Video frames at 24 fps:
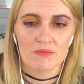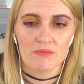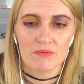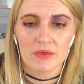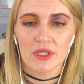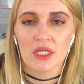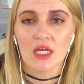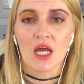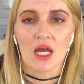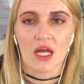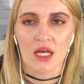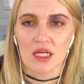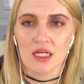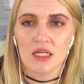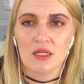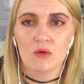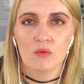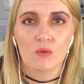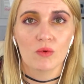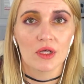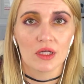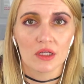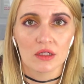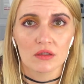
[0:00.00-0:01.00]
yeah, he
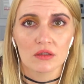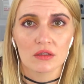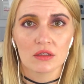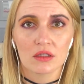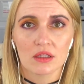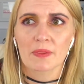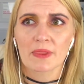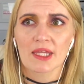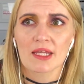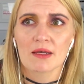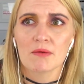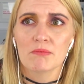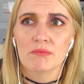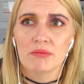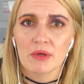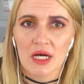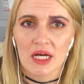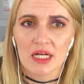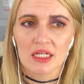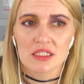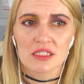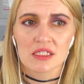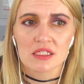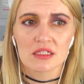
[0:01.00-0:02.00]
will.
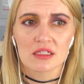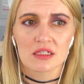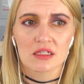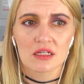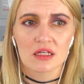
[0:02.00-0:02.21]
But